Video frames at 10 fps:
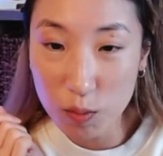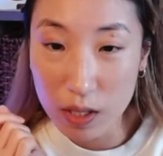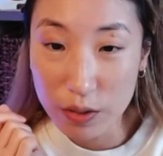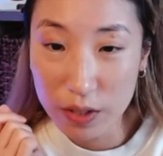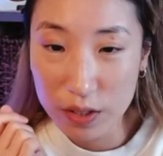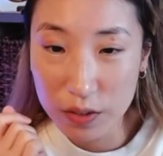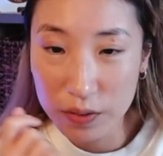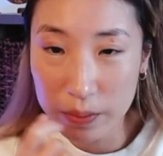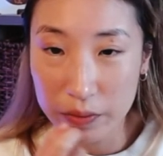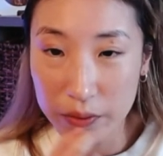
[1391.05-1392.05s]
Wow, you guys are
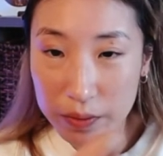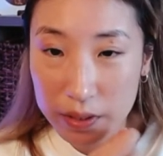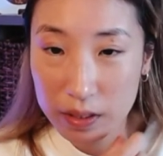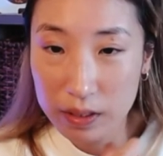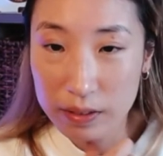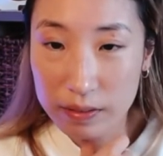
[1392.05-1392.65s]
from everywhere.